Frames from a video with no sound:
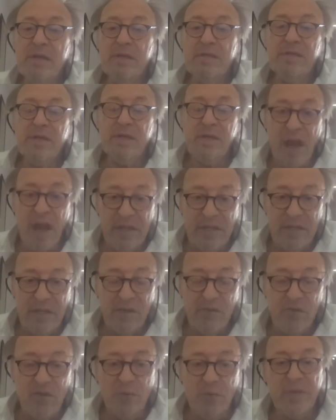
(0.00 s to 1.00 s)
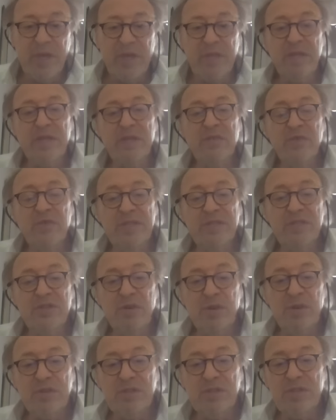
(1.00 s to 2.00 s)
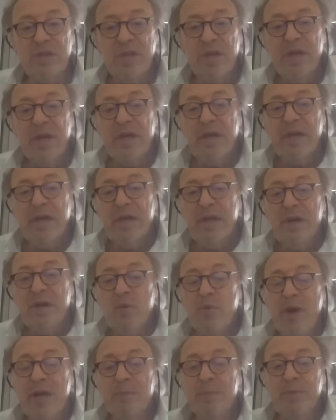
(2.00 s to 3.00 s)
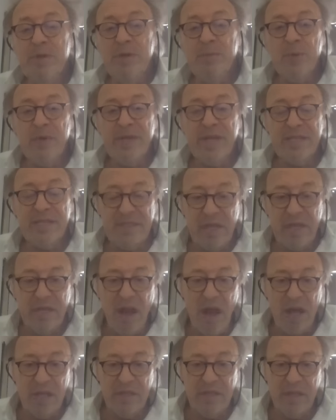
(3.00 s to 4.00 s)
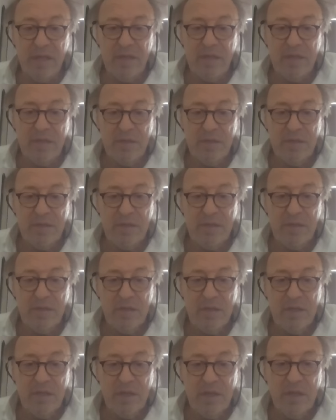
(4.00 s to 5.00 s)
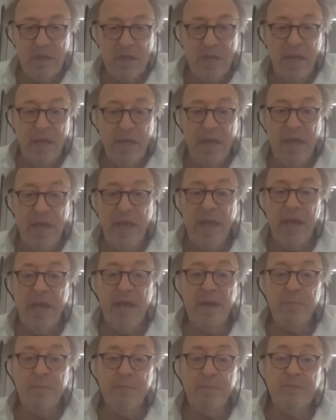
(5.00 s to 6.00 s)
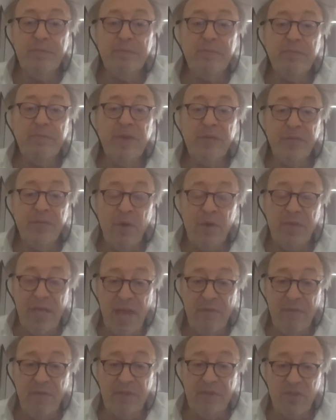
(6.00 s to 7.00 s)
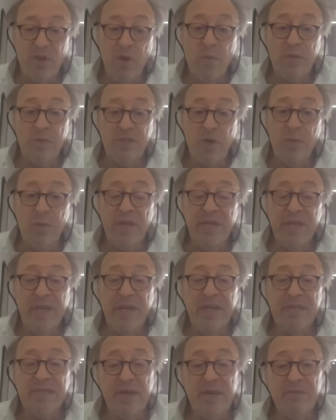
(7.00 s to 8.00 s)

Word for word: a psychiatry group that did research when people get psychotic. And we thought every so, so many years,